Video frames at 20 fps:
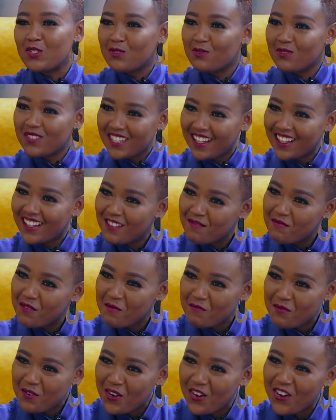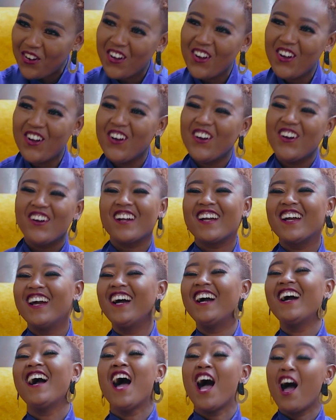to tell people.
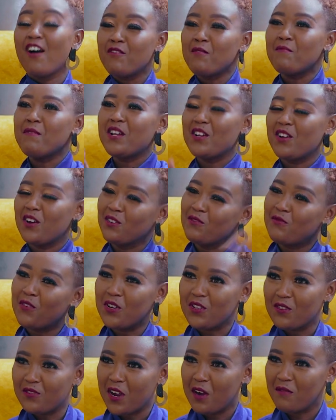Have you been in front of